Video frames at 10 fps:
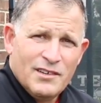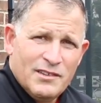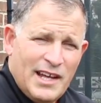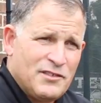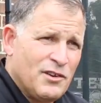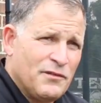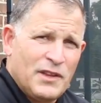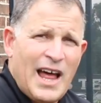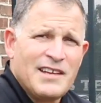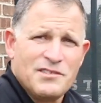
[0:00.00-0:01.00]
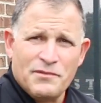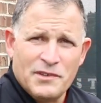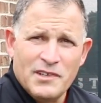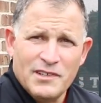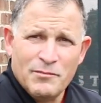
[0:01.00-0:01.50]
that's our
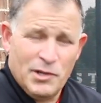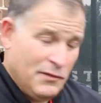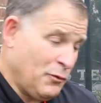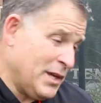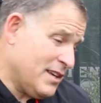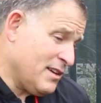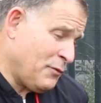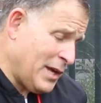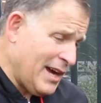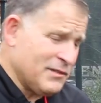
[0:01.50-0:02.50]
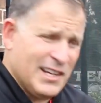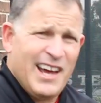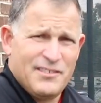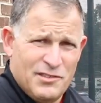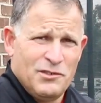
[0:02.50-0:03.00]
philosophy. But if we have the
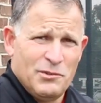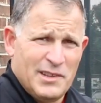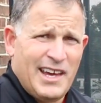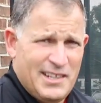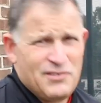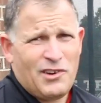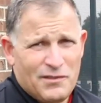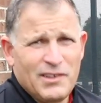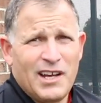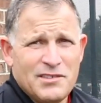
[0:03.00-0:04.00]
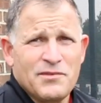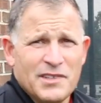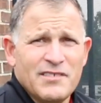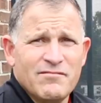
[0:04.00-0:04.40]
guys to do it, that is our philosophy.